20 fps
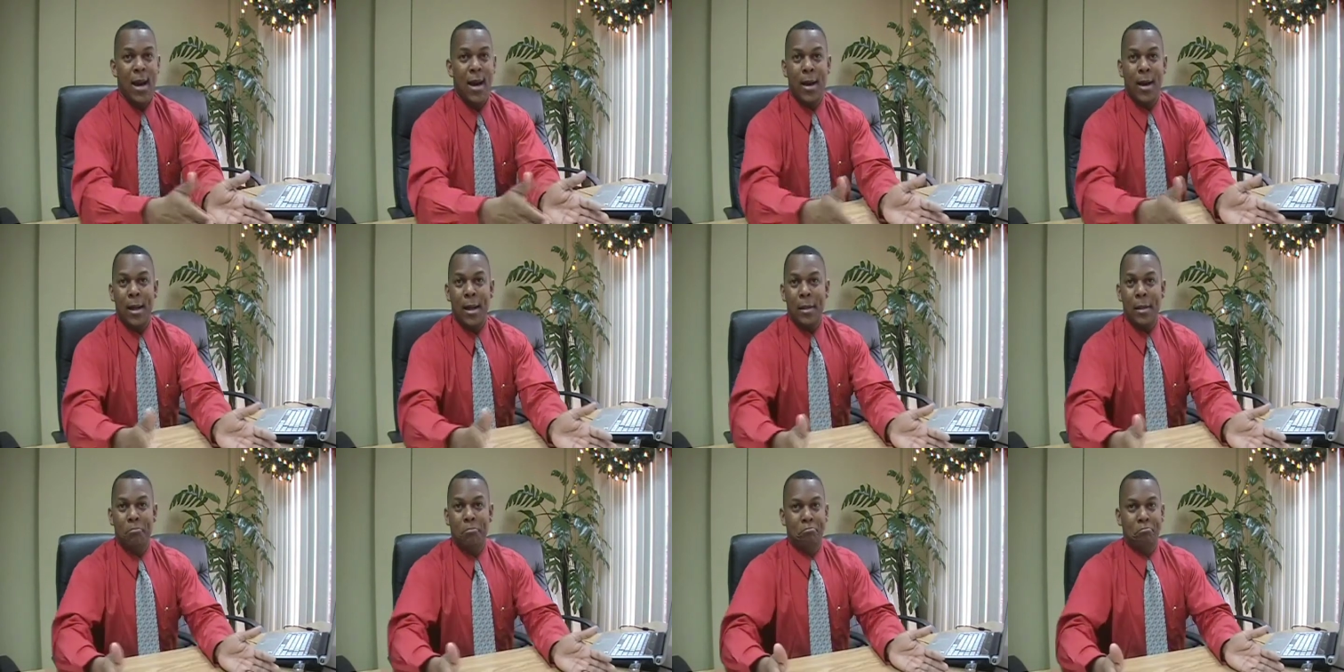
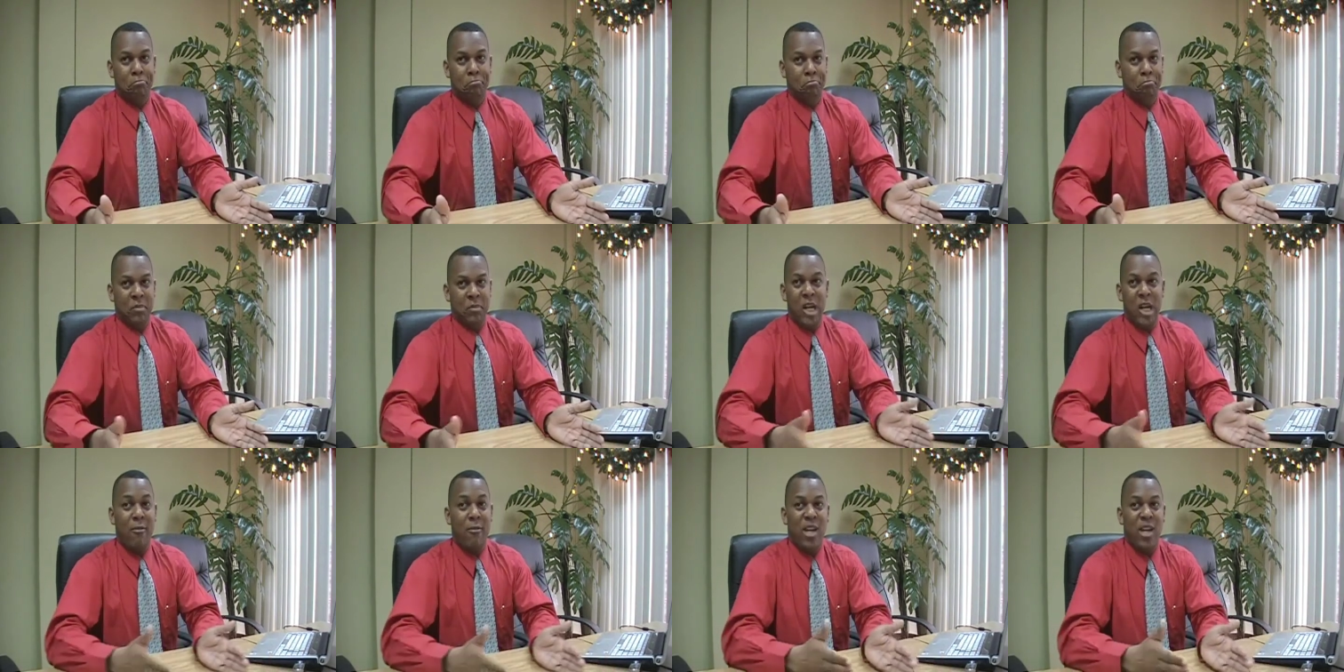Uh,
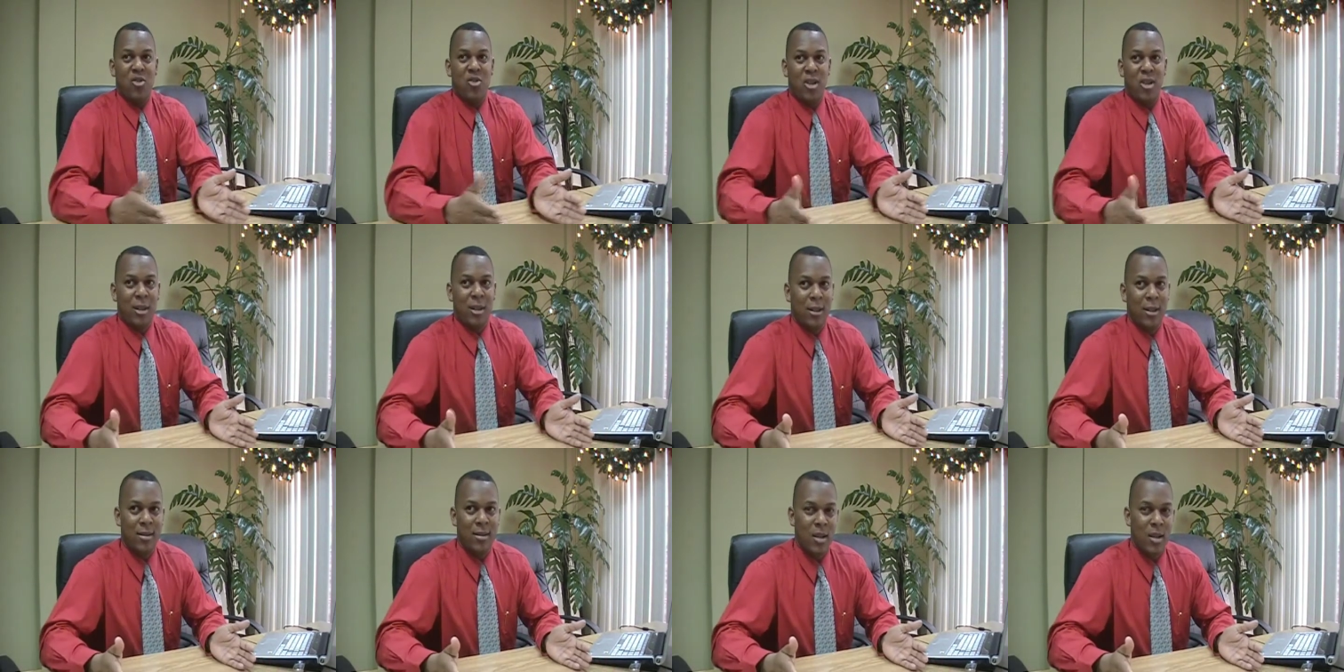geriatric
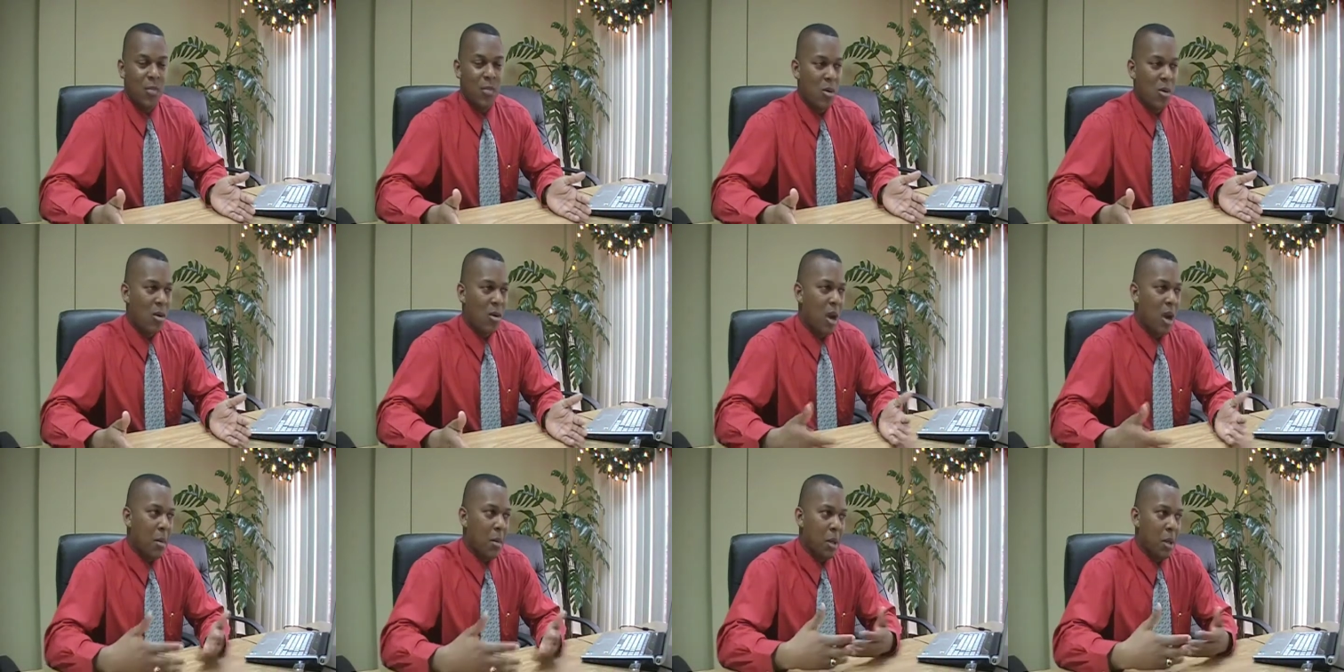adolescent
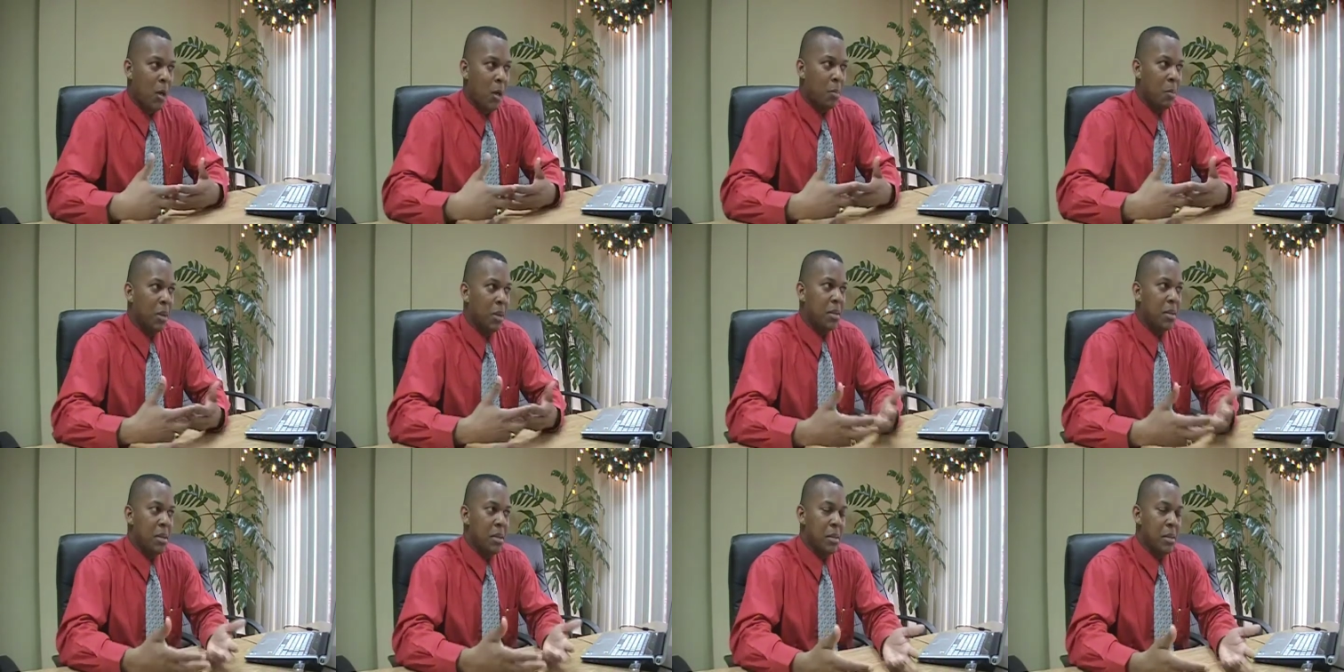program, young
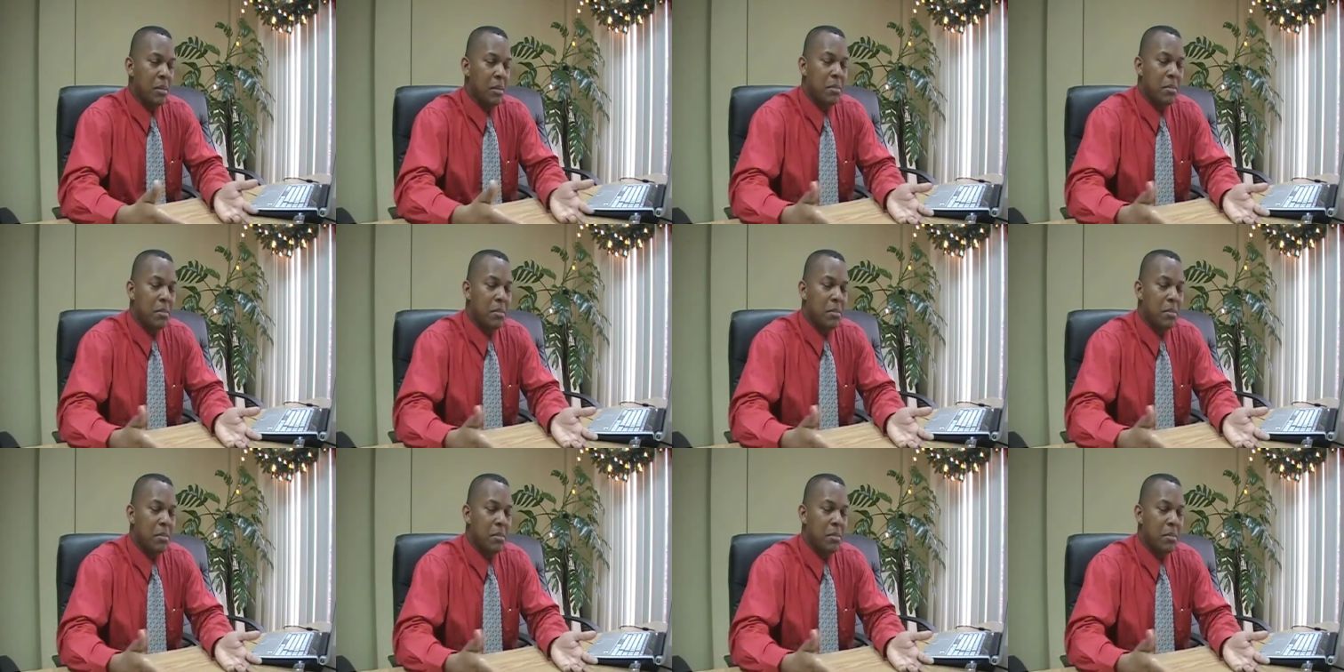person.